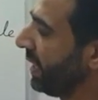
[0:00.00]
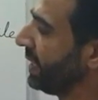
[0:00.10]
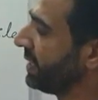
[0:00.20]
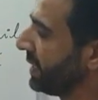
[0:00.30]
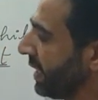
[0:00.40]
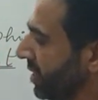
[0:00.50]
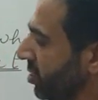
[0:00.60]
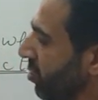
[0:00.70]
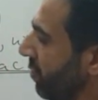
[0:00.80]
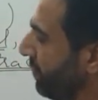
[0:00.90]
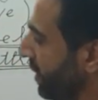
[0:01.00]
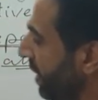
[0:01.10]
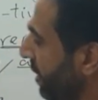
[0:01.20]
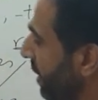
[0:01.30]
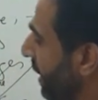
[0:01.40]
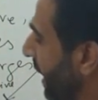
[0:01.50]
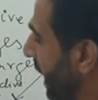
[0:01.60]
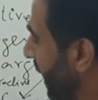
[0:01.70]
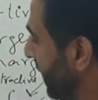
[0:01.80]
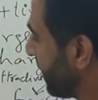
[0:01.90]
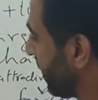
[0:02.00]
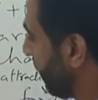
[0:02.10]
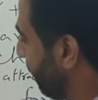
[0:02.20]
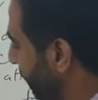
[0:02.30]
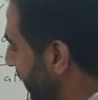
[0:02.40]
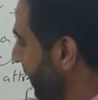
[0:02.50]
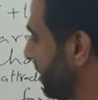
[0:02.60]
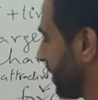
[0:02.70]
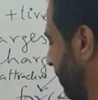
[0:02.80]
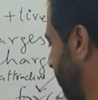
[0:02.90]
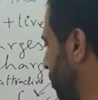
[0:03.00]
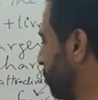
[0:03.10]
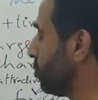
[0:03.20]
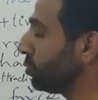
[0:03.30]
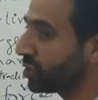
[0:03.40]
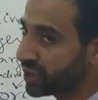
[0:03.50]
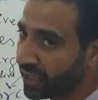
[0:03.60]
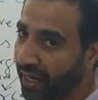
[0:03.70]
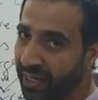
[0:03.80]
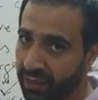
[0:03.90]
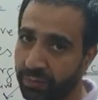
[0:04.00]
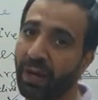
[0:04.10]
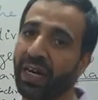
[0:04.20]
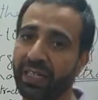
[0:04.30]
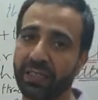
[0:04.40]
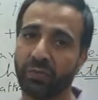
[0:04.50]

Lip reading: interaction of the electric fields of the two charged bodies.